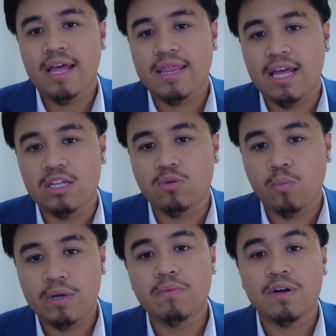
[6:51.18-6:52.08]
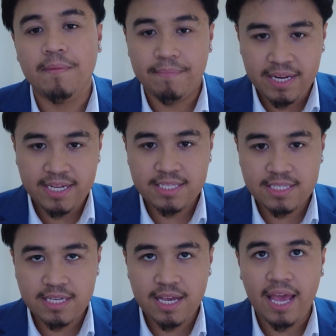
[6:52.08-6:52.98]
that we will
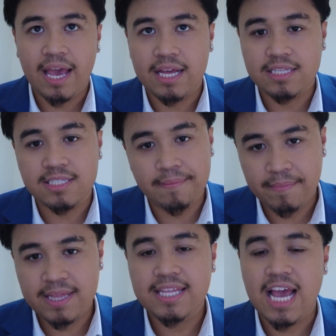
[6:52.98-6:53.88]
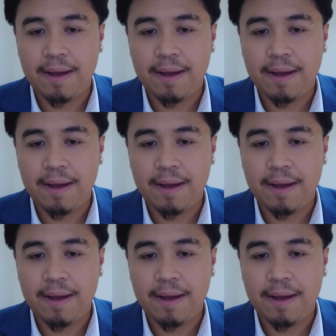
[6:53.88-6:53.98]
complete and submit the